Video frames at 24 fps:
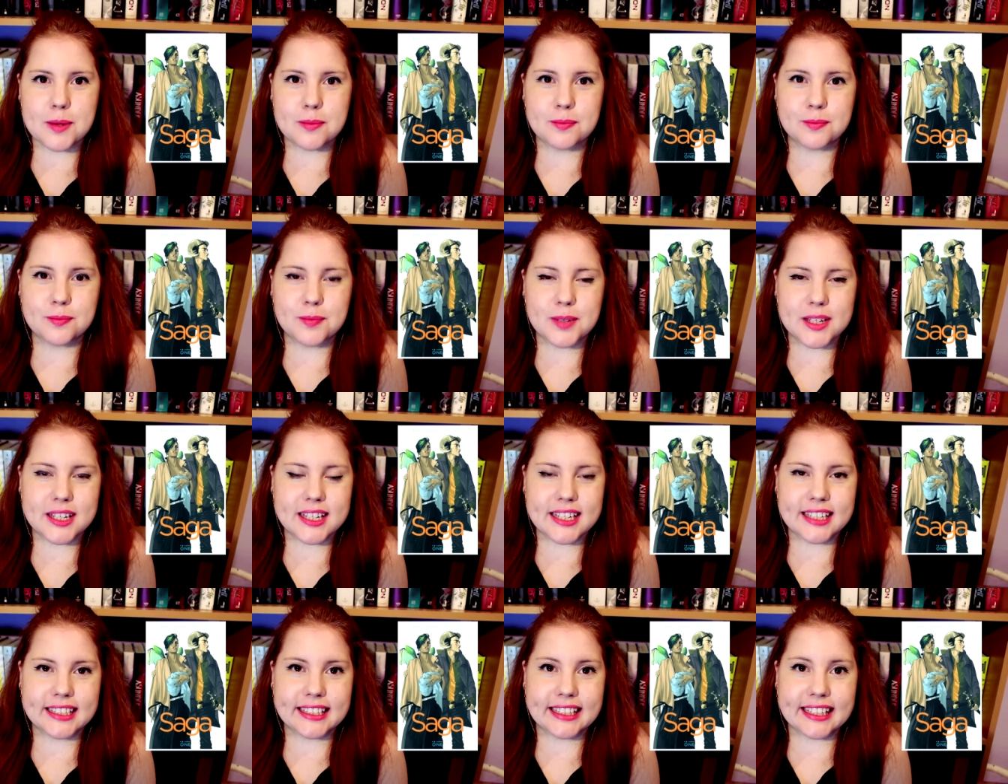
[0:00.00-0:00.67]

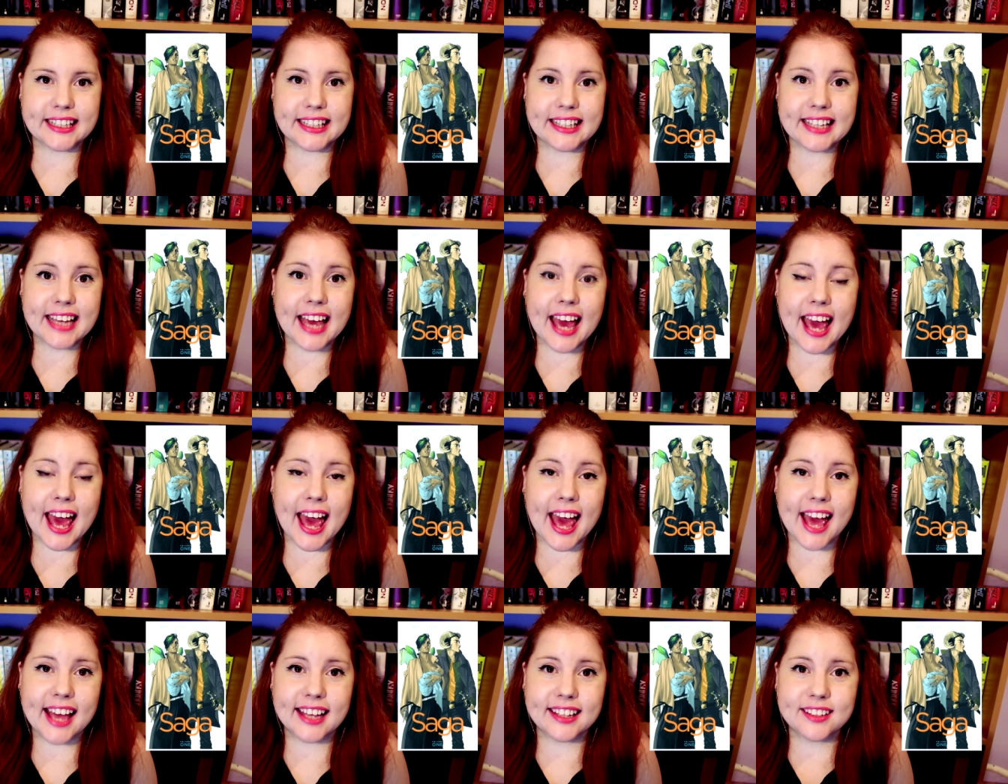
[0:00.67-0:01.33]
But
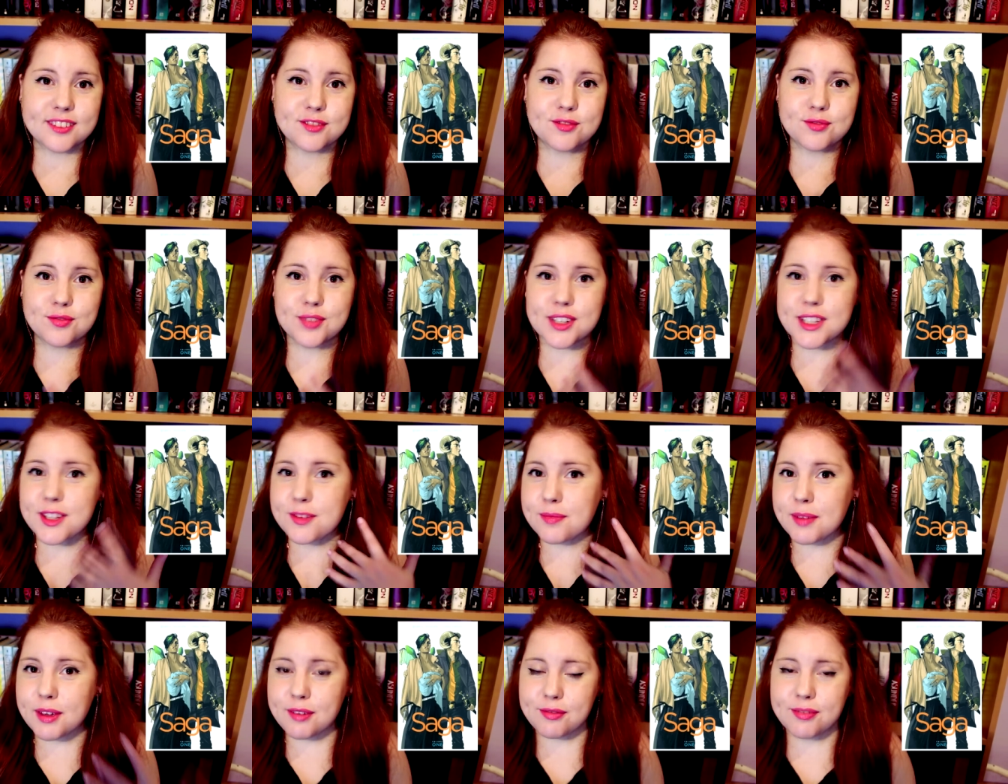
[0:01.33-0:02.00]
yeah,
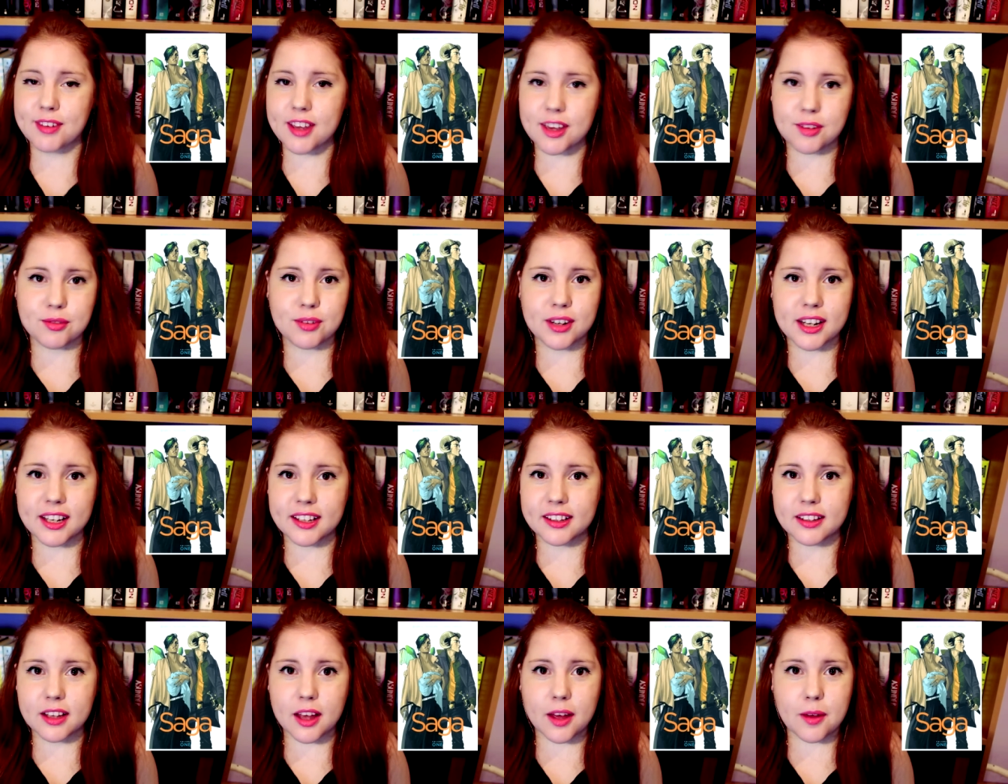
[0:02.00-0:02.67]
wasn't my
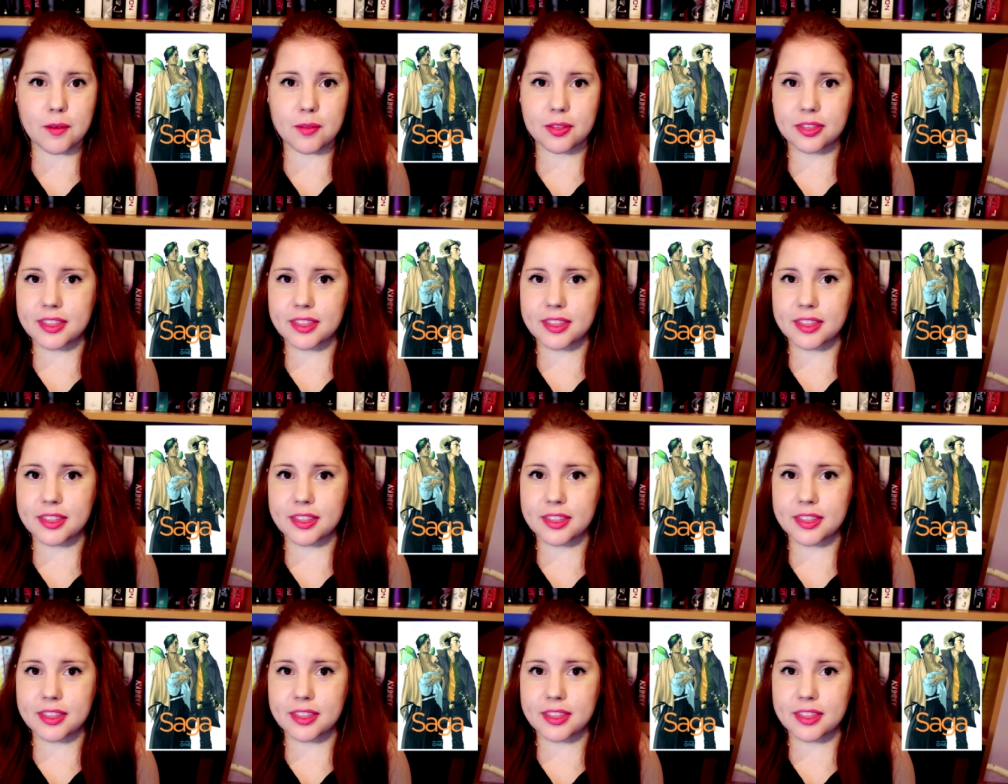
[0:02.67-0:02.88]
favorite,